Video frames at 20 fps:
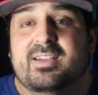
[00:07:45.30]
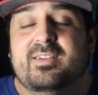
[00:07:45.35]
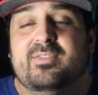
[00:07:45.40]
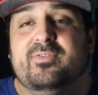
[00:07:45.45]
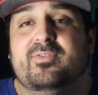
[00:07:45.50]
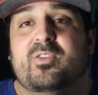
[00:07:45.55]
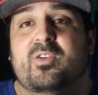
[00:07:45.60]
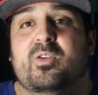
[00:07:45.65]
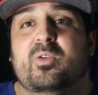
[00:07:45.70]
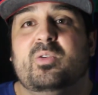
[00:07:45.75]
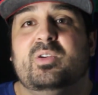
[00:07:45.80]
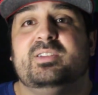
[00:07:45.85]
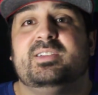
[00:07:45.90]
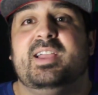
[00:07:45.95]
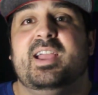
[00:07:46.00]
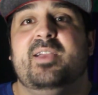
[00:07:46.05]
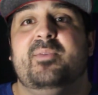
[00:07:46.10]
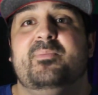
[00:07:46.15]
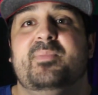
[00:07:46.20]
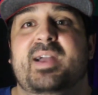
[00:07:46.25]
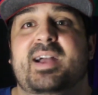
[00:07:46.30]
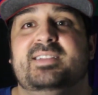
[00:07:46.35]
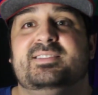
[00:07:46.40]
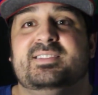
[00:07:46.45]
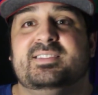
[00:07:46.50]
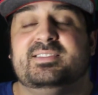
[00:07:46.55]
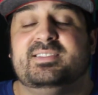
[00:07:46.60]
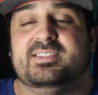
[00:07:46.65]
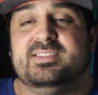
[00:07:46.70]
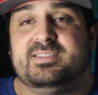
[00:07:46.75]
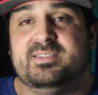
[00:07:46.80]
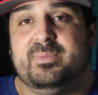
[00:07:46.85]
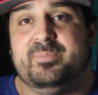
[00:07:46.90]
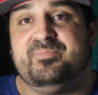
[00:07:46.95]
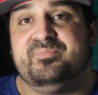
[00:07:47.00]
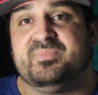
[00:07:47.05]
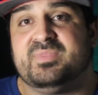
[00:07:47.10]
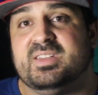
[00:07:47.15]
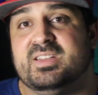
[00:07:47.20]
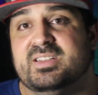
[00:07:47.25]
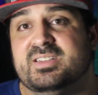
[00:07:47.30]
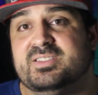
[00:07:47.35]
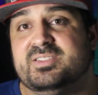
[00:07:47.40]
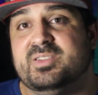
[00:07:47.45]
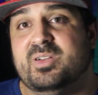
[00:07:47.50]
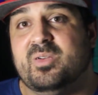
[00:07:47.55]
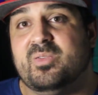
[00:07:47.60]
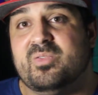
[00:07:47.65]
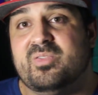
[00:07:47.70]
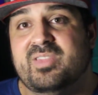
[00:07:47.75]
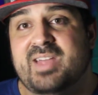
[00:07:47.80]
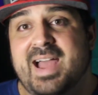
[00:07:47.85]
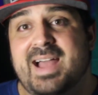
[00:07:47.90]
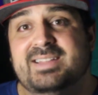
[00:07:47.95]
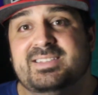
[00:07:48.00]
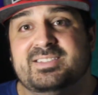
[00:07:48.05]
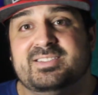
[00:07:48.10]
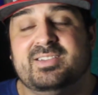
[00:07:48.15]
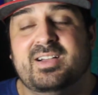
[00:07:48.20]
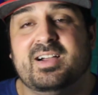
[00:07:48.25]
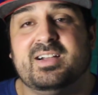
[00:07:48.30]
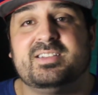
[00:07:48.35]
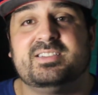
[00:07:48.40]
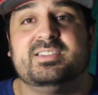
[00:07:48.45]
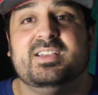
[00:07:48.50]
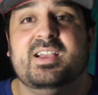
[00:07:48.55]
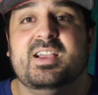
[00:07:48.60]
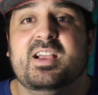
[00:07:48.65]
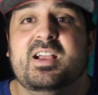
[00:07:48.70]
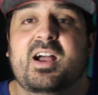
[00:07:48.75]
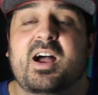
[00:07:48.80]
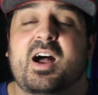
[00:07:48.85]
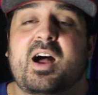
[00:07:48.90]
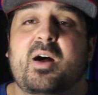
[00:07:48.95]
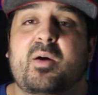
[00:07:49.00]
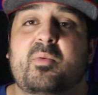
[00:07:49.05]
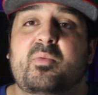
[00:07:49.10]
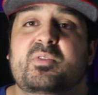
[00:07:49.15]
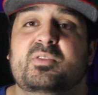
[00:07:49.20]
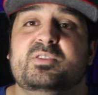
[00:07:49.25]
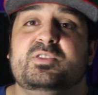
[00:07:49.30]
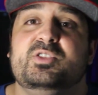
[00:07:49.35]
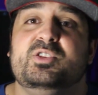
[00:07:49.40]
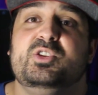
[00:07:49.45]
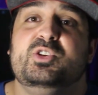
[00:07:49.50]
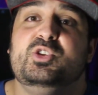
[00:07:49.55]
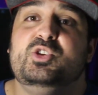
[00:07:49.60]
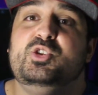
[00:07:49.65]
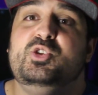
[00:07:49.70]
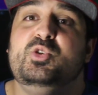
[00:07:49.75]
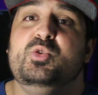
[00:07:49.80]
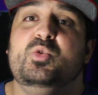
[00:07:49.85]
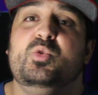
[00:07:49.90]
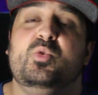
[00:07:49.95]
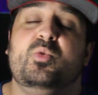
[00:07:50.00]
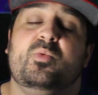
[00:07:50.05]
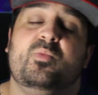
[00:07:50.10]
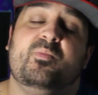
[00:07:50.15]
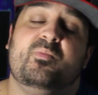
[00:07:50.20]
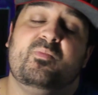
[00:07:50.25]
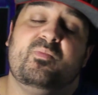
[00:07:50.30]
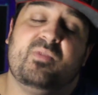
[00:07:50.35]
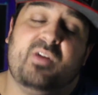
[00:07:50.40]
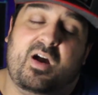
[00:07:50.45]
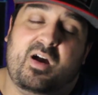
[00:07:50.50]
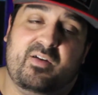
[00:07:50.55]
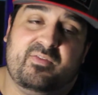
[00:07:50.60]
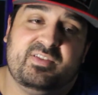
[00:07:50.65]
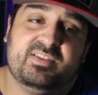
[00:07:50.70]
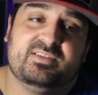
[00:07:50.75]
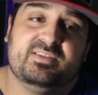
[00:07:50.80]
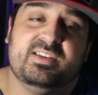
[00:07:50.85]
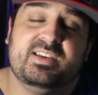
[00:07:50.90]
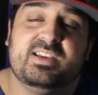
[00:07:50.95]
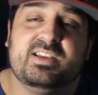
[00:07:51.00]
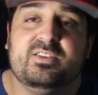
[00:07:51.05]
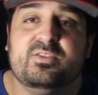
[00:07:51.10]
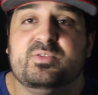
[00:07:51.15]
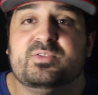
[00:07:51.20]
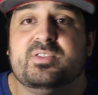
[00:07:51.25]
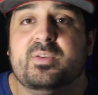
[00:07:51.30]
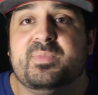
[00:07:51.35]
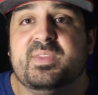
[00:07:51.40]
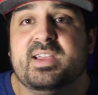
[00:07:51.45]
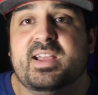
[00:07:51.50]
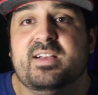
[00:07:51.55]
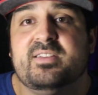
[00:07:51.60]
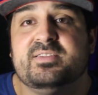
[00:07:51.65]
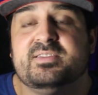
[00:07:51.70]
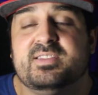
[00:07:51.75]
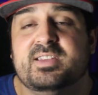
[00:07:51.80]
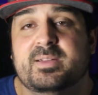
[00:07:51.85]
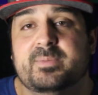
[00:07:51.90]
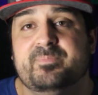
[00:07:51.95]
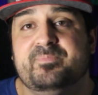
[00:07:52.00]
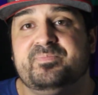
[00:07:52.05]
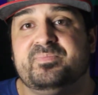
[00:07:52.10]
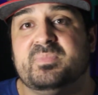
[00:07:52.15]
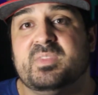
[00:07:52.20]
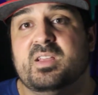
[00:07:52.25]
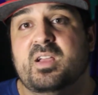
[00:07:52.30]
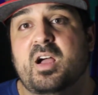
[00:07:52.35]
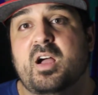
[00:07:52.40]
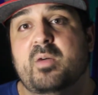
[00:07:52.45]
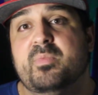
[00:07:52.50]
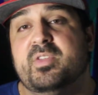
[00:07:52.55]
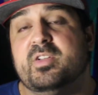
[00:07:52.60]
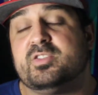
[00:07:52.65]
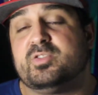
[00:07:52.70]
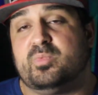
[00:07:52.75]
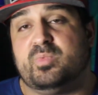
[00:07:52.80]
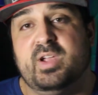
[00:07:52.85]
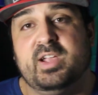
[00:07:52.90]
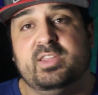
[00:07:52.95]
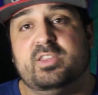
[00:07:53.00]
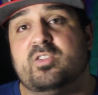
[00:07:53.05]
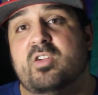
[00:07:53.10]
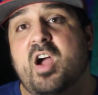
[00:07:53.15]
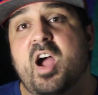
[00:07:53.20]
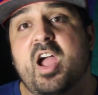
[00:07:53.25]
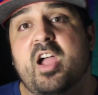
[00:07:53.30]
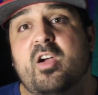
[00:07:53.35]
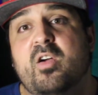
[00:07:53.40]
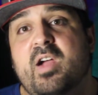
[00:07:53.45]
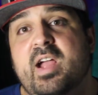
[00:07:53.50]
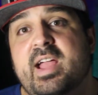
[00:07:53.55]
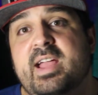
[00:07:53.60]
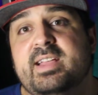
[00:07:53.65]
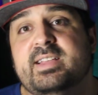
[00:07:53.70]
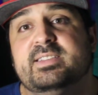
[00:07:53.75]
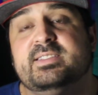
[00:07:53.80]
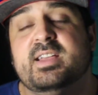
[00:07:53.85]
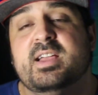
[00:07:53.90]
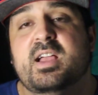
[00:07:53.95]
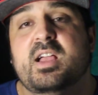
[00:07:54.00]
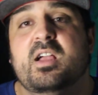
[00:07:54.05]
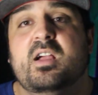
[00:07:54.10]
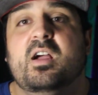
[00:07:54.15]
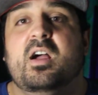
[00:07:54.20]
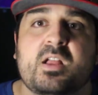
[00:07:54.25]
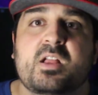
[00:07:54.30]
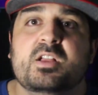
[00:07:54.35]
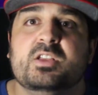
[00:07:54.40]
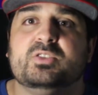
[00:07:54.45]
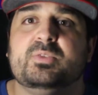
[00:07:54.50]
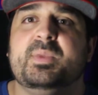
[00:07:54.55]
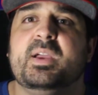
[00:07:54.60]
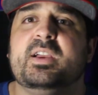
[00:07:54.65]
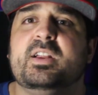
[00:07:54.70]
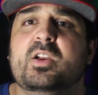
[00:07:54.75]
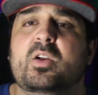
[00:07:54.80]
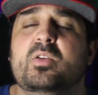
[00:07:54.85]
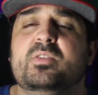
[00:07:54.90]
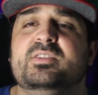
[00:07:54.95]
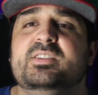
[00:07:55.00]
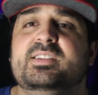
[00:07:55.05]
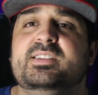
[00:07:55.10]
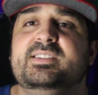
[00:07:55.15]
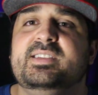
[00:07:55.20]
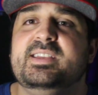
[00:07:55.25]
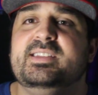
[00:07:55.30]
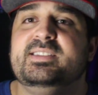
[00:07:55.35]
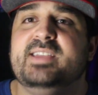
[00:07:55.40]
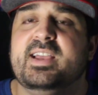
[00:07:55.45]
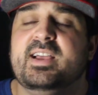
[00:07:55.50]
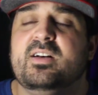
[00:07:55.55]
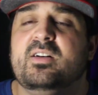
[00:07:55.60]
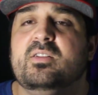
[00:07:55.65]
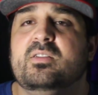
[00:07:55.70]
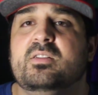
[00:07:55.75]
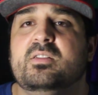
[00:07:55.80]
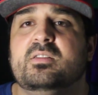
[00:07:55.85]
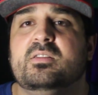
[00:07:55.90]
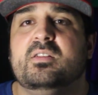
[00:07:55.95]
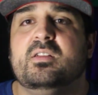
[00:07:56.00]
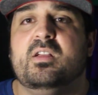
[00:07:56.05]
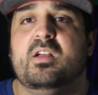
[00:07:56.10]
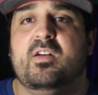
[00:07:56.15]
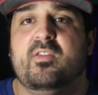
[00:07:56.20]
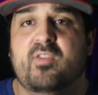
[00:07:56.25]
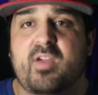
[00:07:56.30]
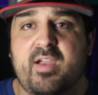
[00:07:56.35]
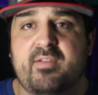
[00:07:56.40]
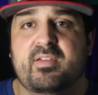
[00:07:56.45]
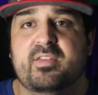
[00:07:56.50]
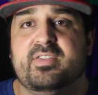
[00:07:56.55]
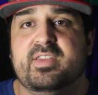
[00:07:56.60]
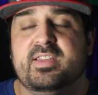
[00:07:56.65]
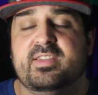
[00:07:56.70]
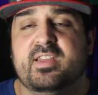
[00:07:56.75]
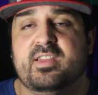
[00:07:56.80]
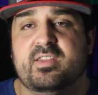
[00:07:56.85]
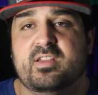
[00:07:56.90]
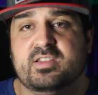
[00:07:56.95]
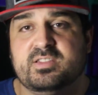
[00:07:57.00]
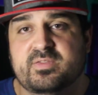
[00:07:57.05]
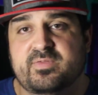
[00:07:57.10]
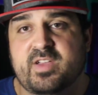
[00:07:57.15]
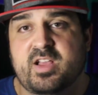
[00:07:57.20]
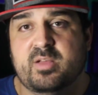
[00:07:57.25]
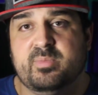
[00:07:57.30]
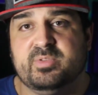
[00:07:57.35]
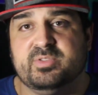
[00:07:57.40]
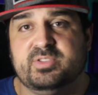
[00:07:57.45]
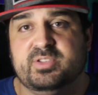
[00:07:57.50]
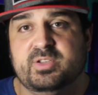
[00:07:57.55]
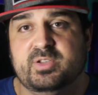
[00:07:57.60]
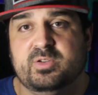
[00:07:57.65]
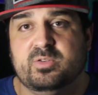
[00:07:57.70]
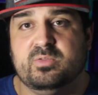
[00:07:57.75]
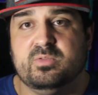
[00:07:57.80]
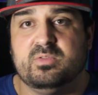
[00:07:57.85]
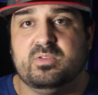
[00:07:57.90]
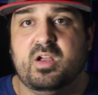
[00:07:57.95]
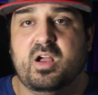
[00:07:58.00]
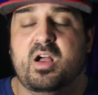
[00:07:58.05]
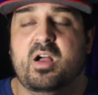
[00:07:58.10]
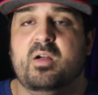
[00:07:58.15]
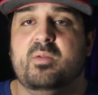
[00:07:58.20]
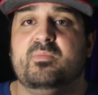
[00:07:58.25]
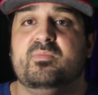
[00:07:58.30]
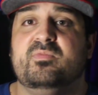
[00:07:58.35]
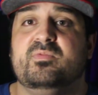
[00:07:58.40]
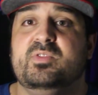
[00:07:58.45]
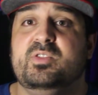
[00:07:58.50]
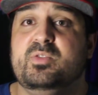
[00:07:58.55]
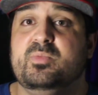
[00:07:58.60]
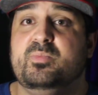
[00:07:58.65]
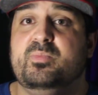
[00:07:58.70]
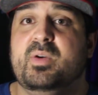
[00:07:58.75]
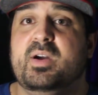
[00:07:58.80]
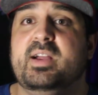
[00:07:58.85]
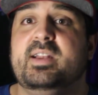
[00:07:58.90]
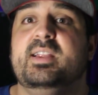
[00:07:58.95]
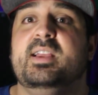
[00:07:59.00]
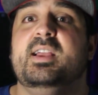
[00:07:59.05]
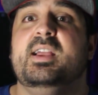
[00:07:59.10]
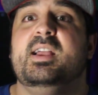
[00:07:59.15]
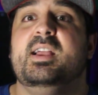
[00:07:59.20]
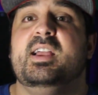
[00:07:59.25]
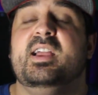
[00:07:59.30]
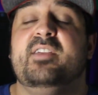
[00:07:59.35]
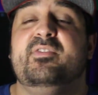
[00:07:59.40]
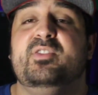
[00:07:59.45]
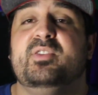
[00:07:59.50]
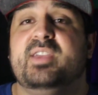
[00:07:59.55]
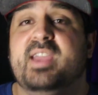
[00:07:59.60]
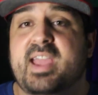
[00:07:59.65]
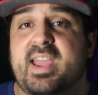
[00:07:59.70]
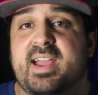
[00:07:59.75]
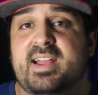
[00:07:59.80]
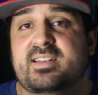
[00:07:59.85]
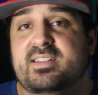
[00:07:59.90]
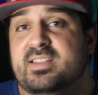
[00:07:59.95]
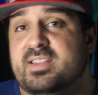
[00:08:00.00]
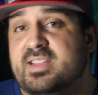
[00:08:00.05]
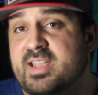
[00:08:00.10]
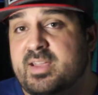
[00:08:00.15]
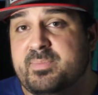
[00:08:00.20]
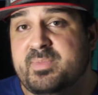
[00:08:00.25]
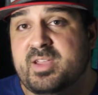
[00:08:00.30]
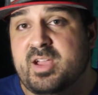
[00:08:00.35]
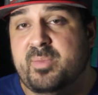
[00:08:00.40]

a 401k matching system. So that sucks. You obviously can do something else then. There's regular IRAs. So I'm not gonna go into the detail of everything that is available to you, but if you can, hit